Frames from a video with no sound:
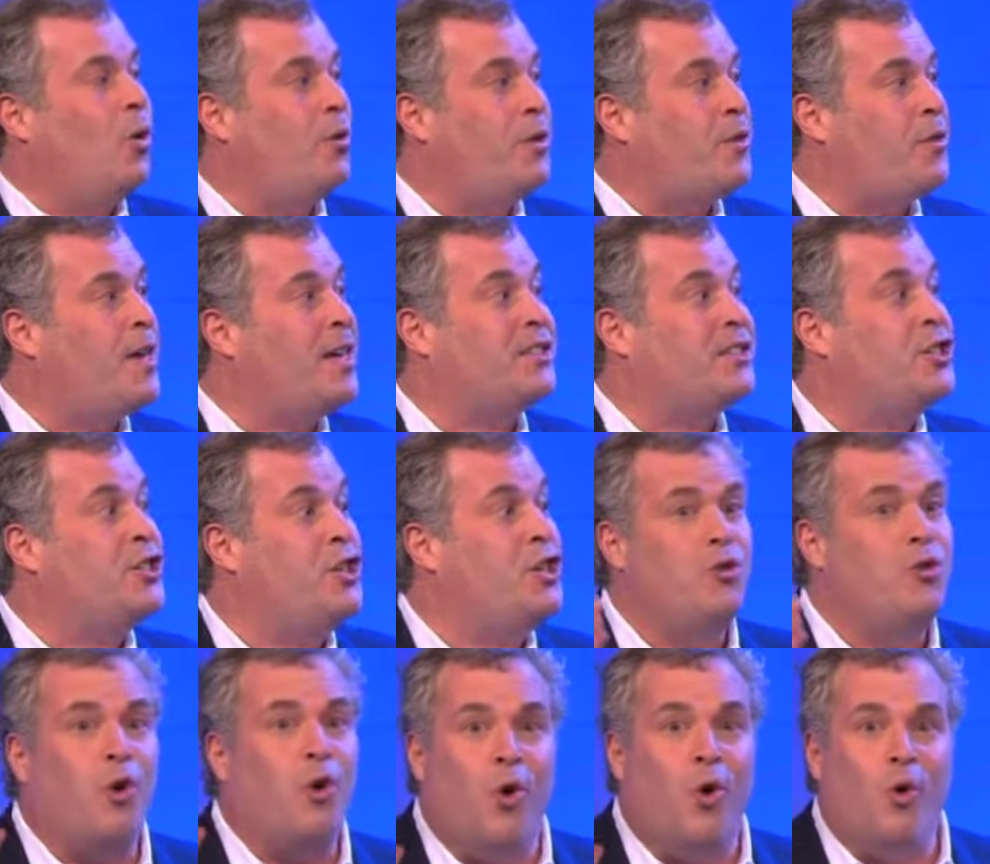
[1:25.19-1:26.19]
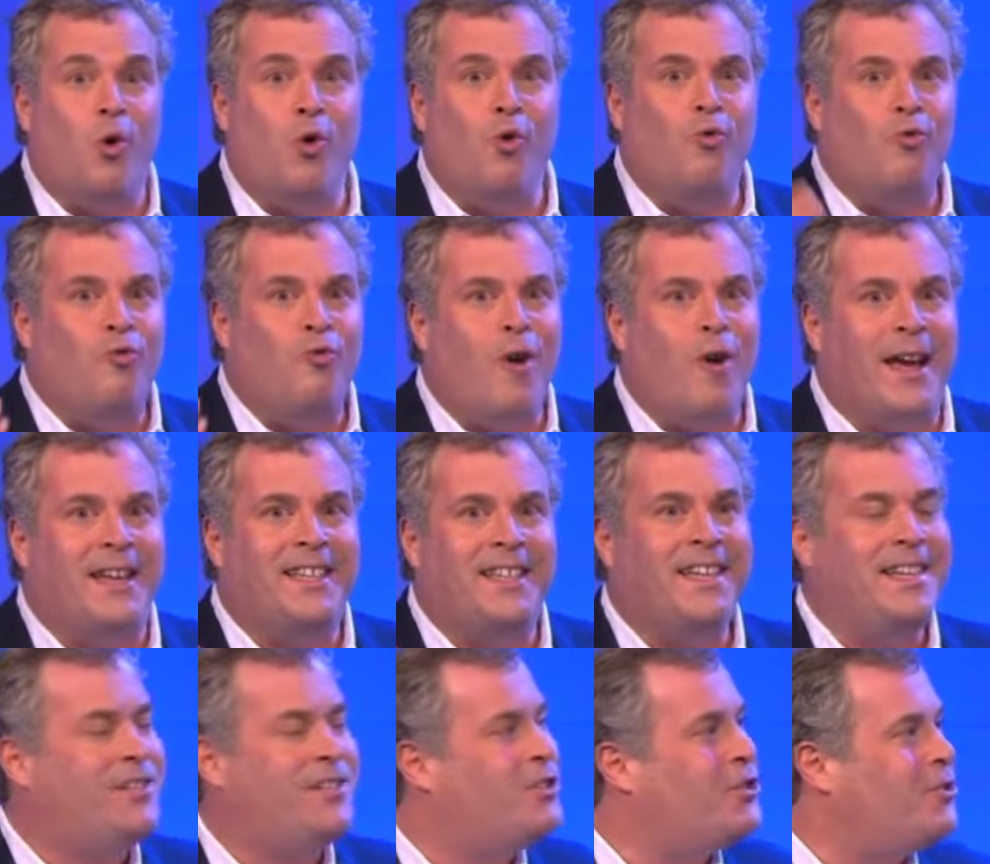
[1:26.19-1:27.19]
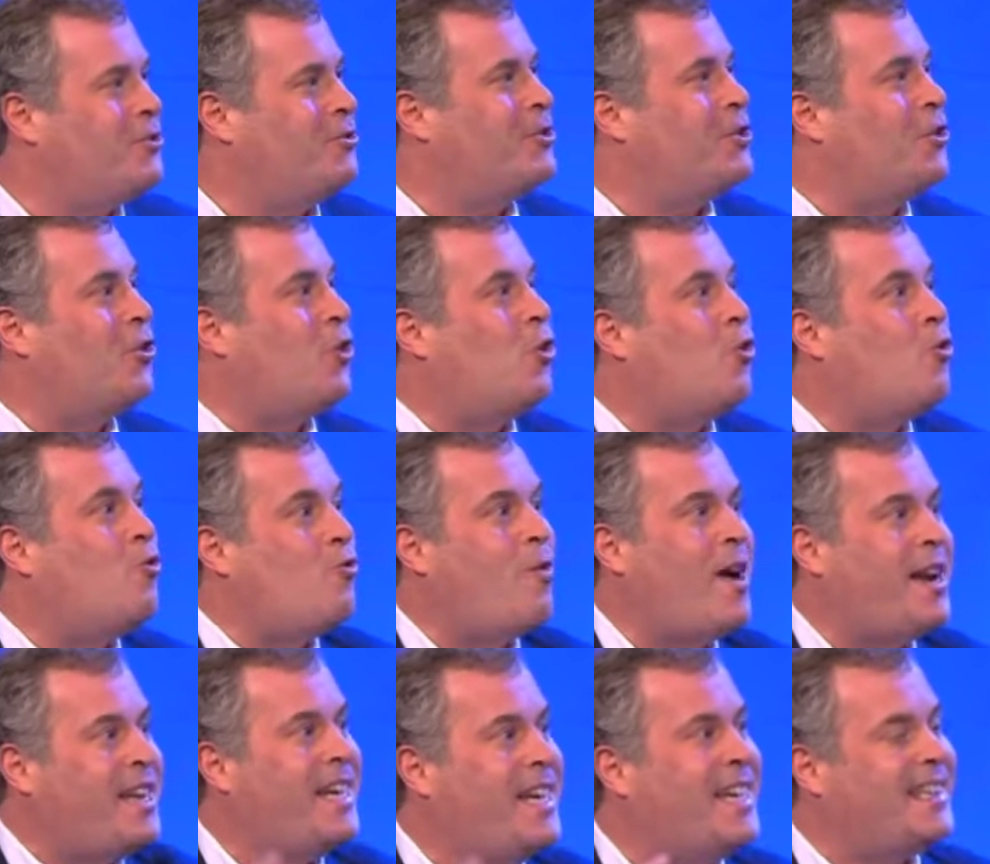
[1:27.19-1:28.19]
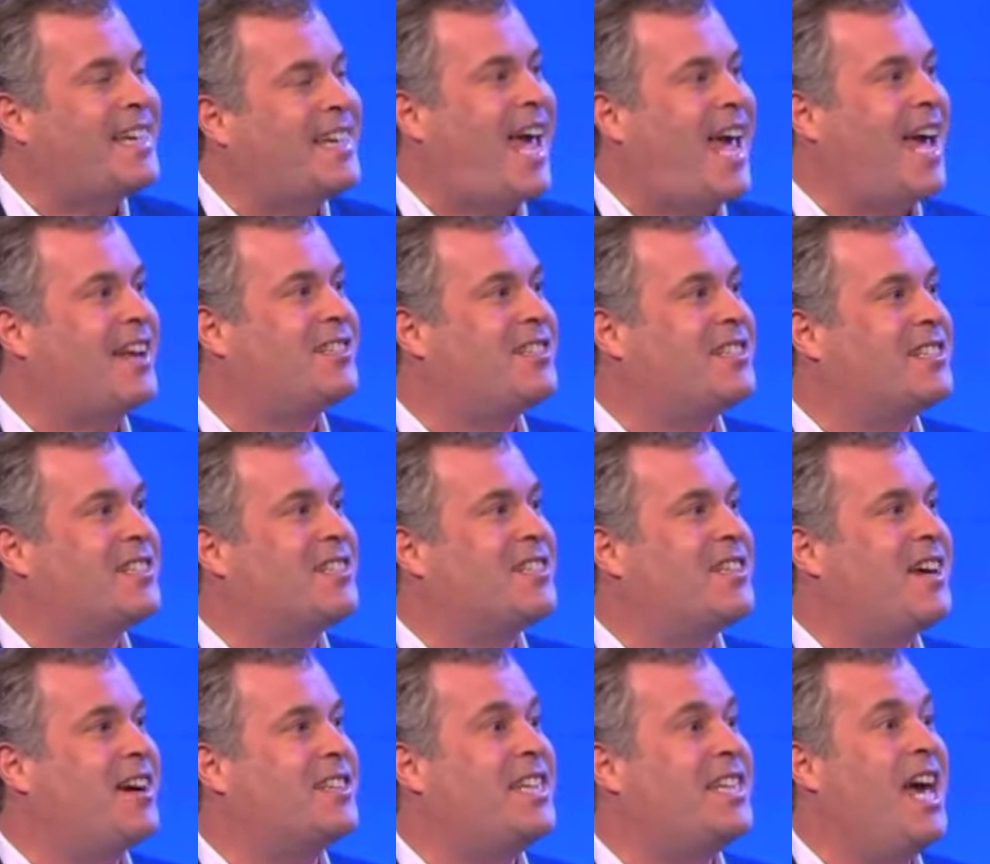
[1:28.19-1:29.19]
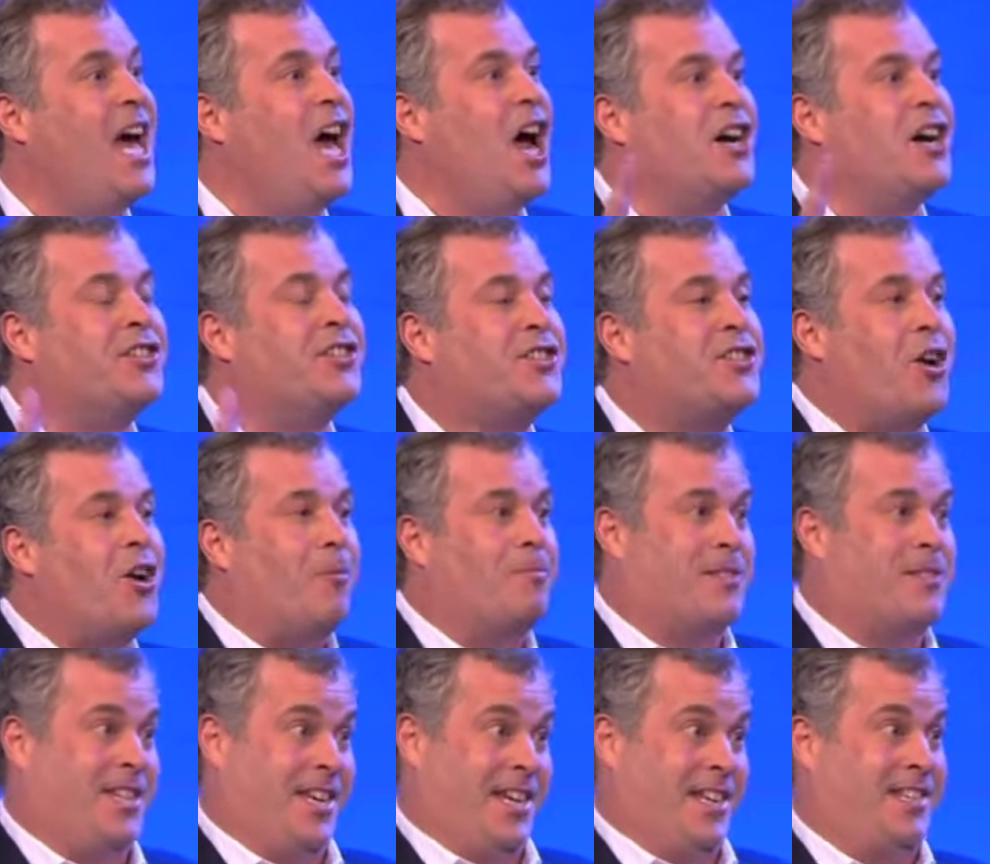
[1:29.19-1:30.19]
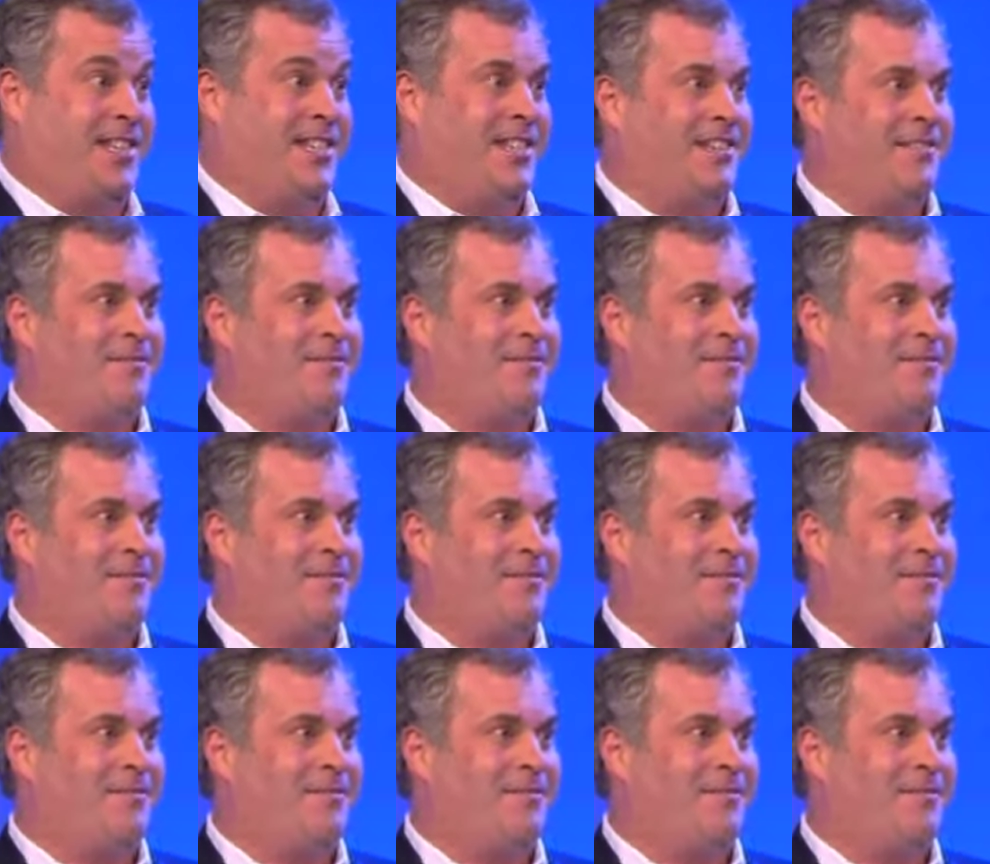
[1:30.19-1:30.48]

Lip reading: all the things that you already do. You're already in the cashless society. Adopt it.